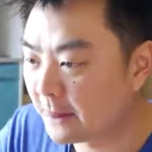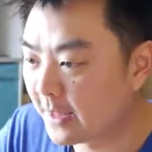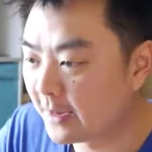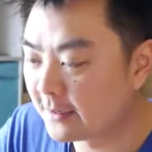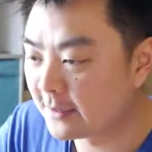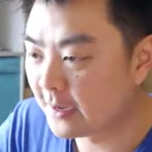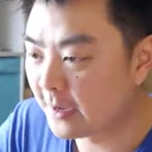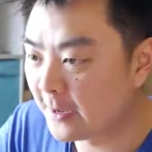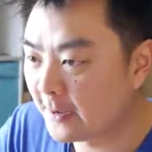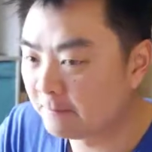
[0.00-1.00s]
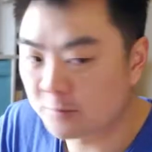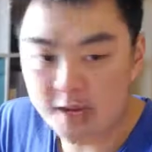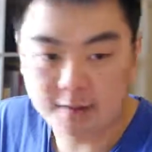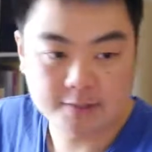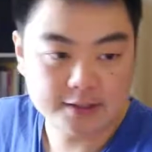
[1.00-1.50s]
And
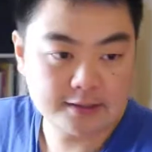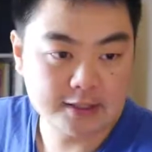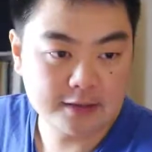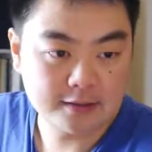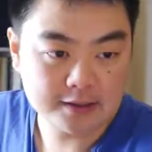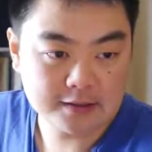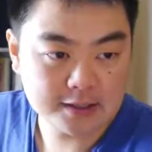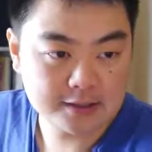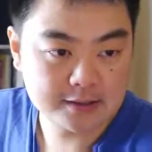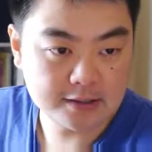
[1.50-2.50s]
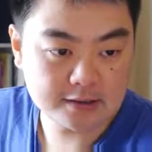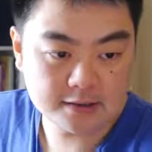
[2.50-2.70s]
yeah, I think that's it.